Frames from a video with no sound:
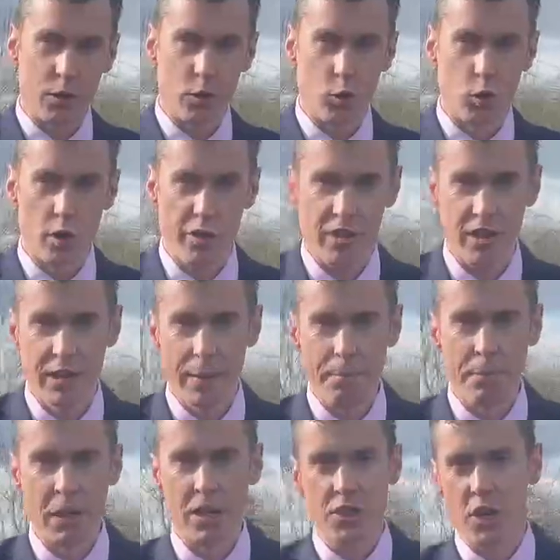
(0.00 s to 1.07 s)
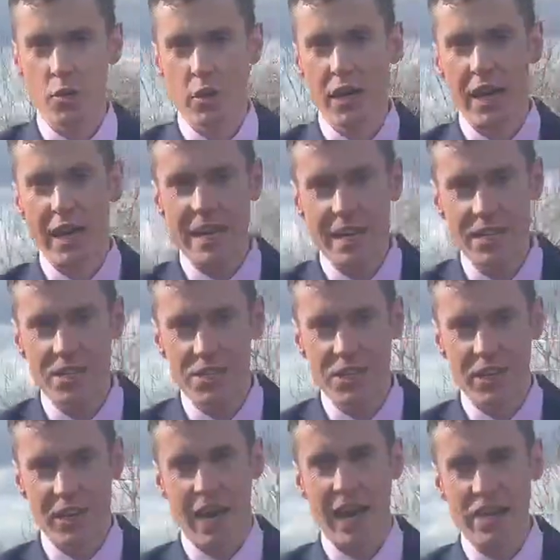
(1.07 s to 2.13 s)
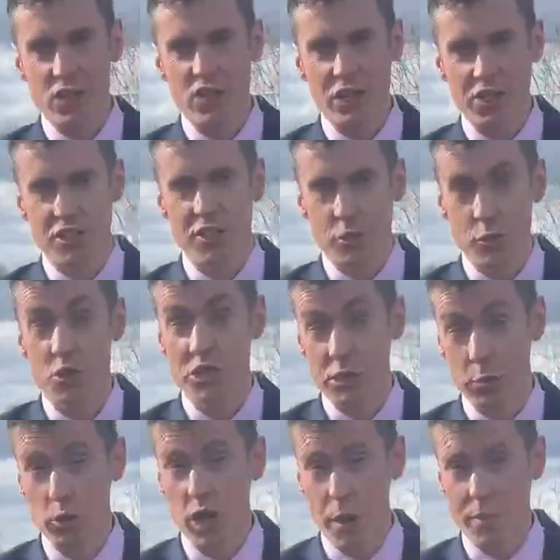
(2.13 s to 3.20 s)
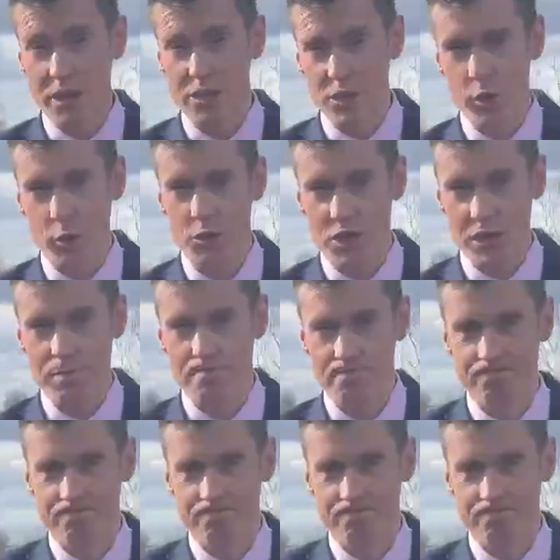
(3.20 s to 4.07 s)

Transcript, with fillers: the North. So is HS2 still coming to Nottingham?